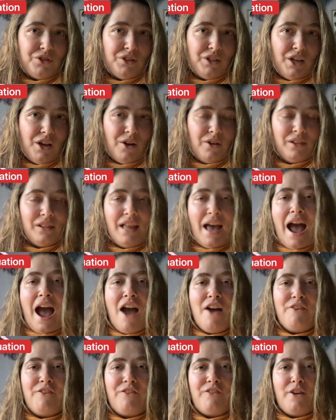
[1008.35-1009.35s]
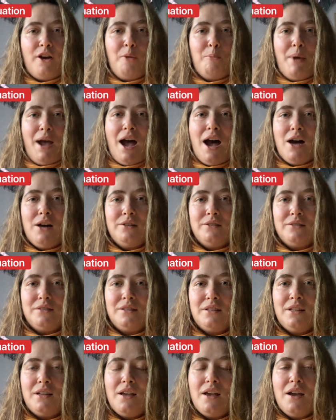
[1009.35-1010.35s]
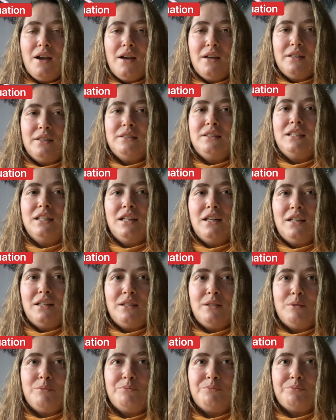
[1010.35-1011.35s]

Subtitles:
you know, laugh about the